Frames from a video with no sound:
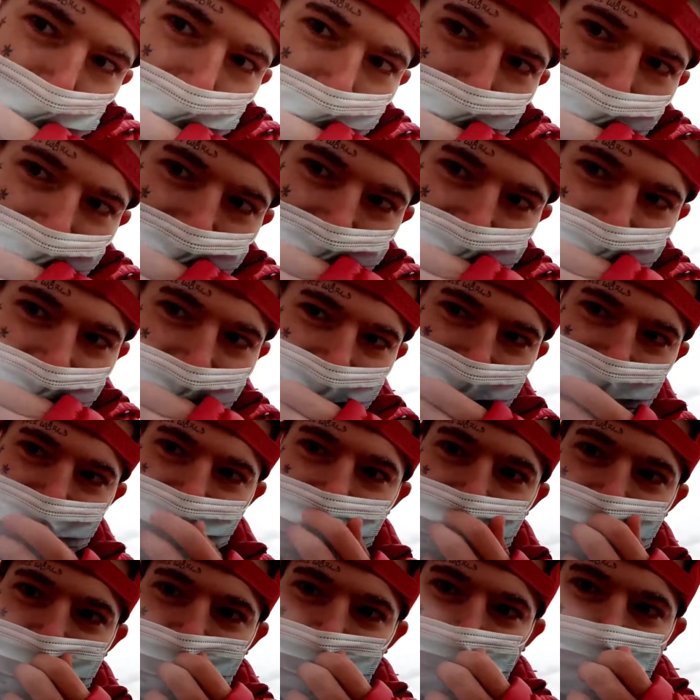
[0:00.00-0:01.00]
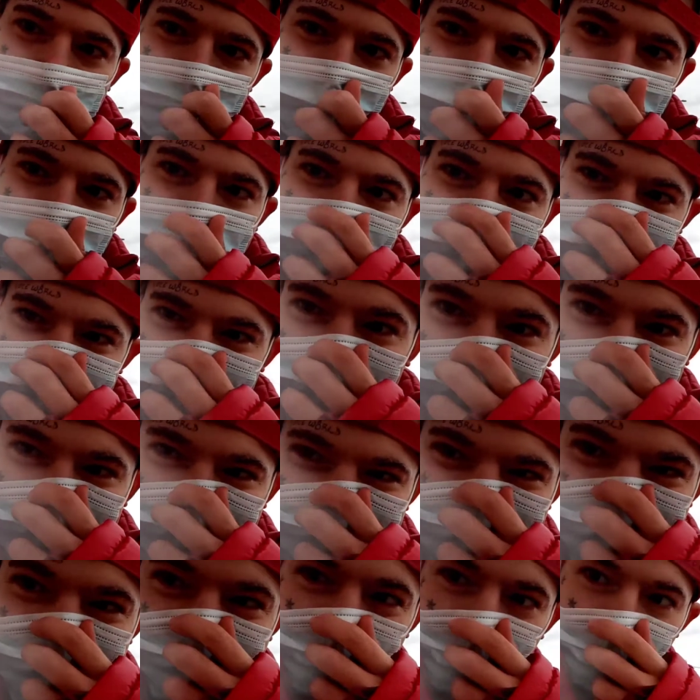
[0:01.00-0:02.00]
my face. Slang
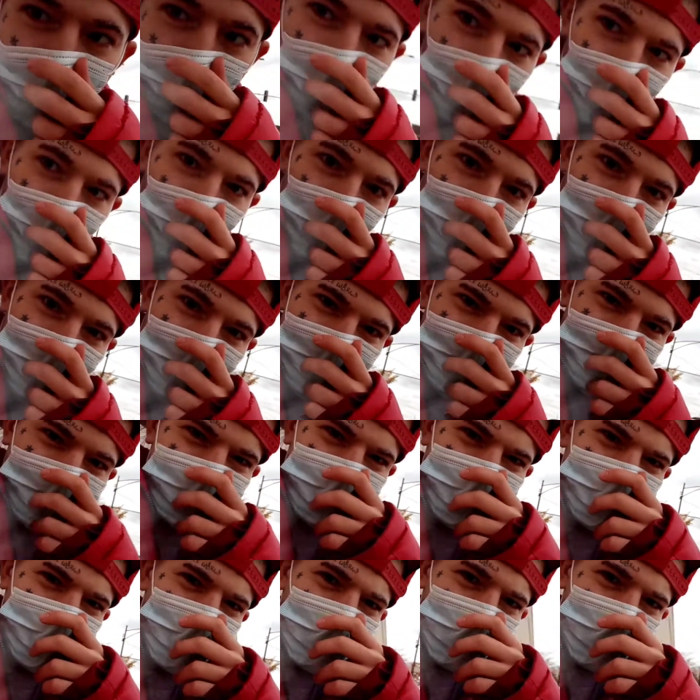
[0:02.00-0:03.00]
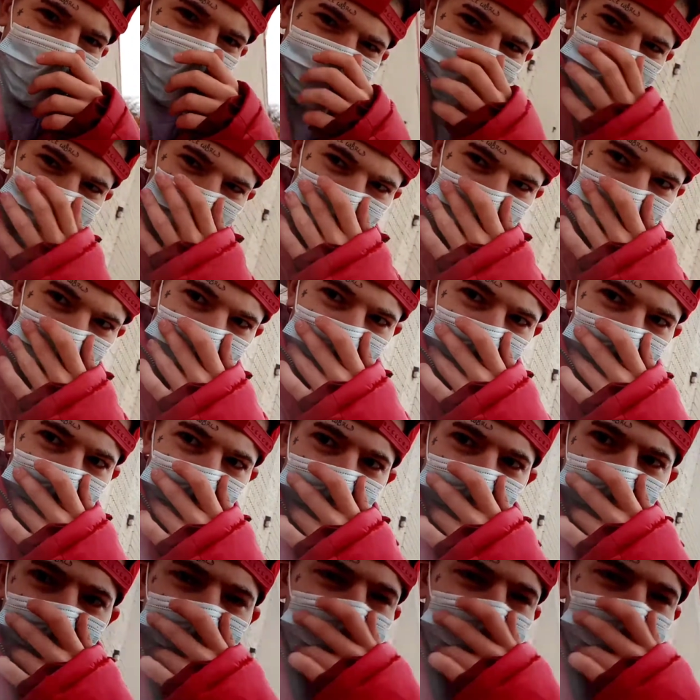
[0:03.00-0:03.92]
King pulled up on me on 63rd. He said, so